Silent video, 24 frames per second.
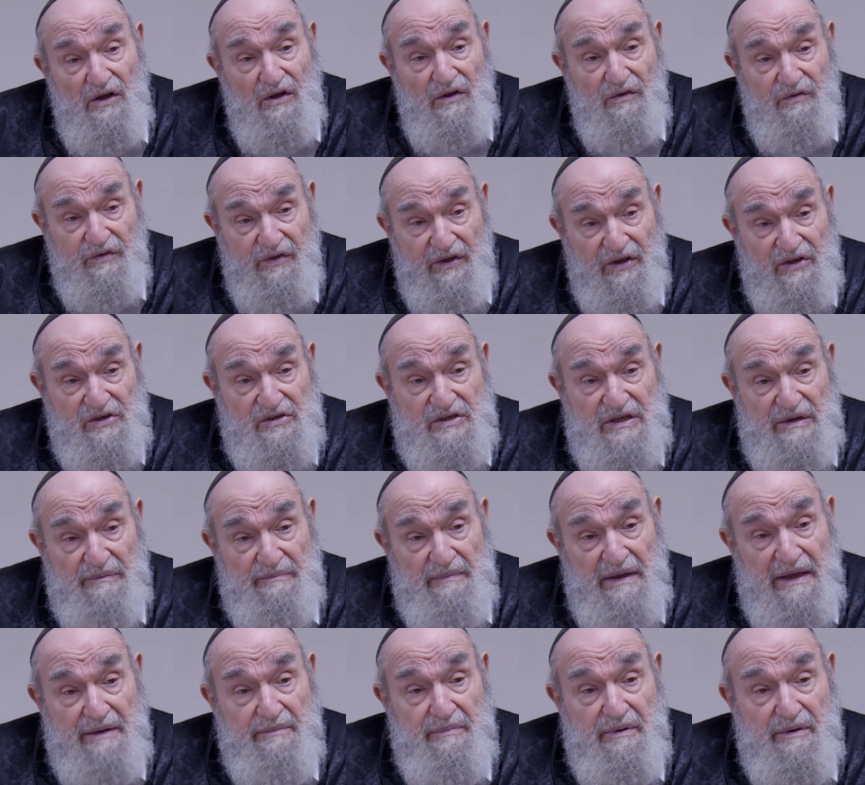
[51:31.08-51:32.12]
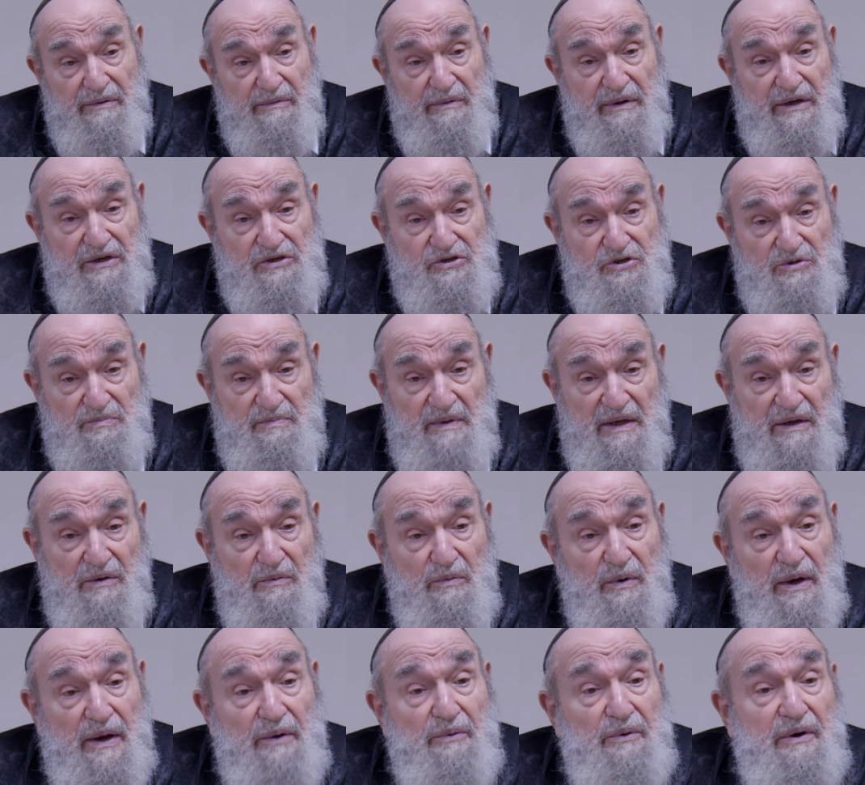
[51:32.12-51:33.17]
things that maybe we should be
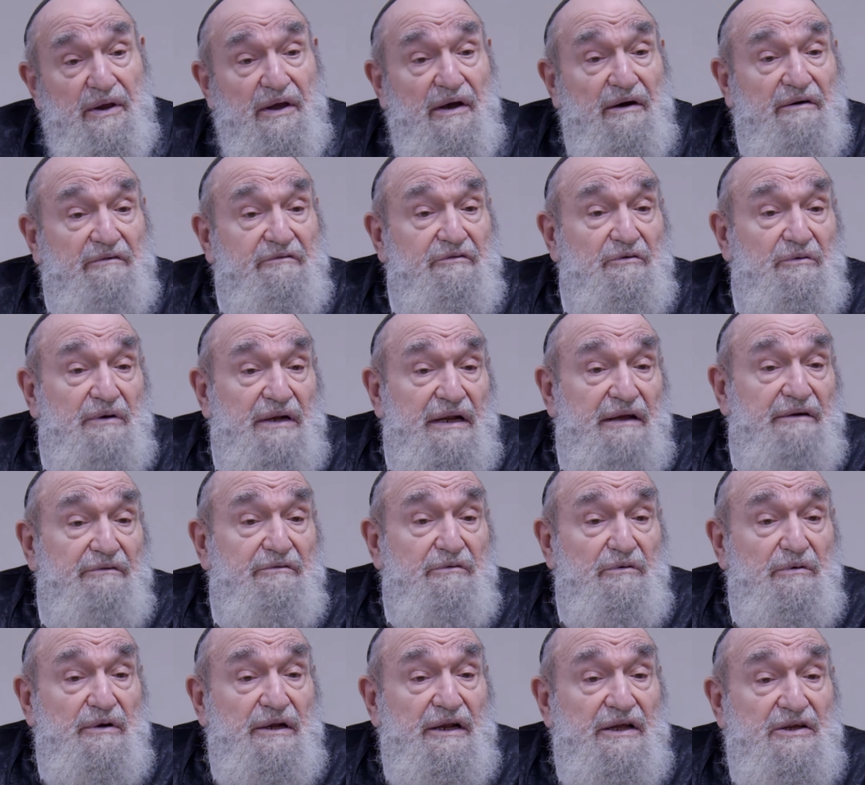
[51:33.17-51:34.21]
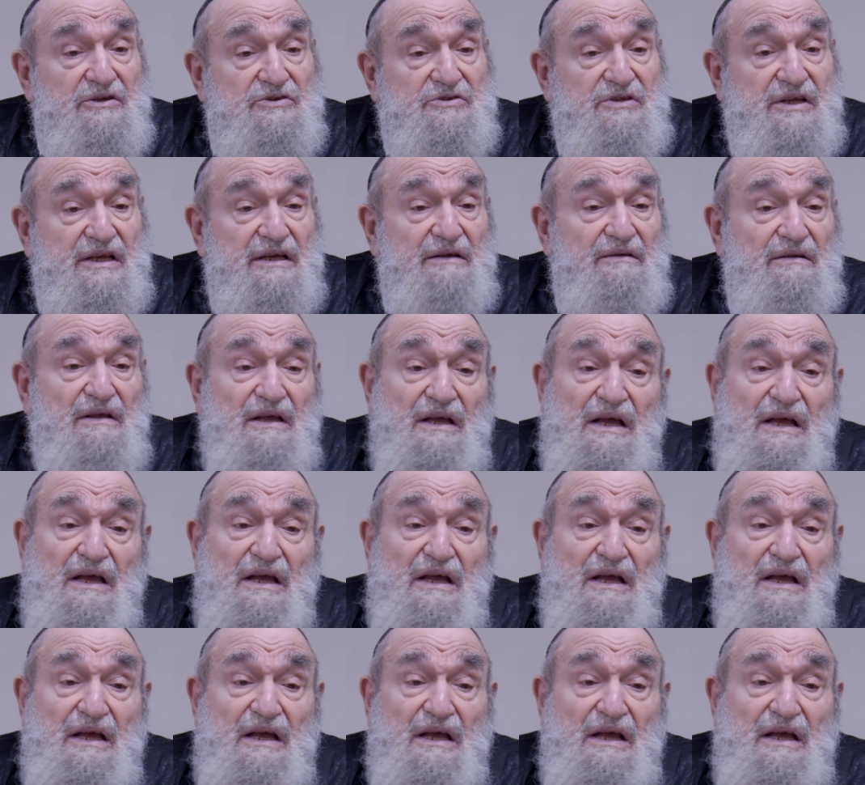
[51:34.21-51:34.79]
wary of or whatever it is.